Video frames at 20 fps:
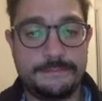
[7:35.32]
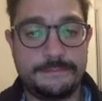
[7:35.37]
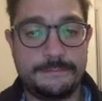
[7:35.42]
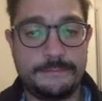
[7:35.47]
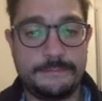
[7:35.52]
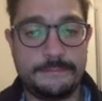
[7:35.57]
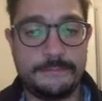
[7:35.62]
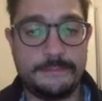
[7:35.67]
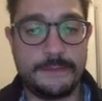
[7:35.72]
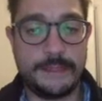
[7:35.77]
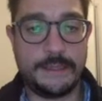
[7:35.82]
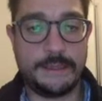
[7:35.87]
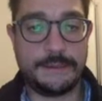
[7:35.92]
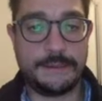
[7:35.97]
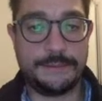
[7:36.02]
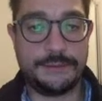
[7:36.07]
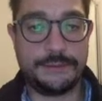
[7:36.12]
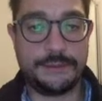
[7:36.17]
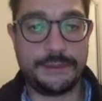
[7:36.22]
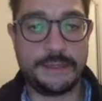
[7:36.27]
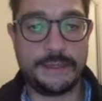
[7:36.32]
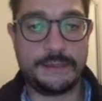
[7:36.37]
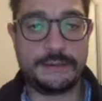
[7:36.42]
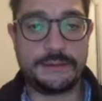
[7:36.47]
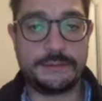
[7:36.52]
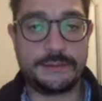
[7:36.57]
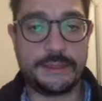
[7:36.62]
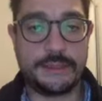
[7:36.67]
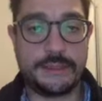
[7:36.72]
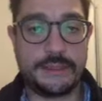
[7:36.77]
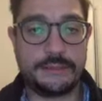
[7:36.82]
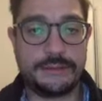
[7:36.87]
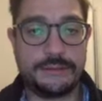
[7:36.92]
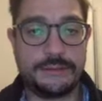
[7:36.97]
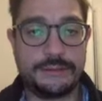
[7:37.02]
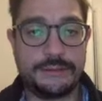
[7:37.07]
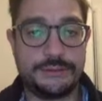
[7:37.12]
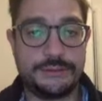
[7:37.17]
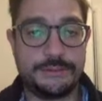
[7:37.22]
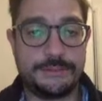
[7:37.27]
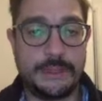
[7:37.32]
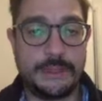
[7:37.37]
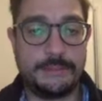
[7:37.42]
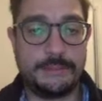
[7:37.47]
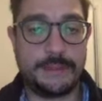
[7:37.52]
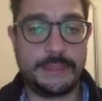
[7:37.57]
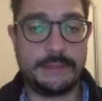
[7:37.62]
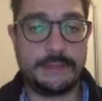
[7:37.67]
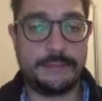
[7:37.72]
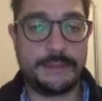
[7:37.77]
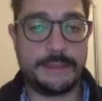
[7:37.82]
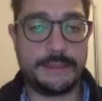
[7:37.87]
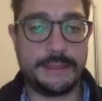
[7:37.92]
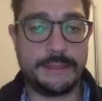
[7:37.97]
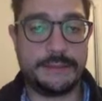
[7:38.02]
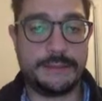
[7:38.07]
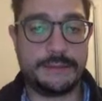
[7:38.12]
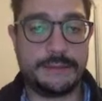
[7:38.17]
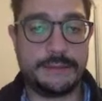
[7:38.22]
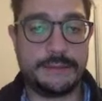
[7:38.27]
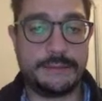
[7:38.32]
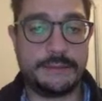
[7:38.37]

ways of doing it, so I'm going to choose public application.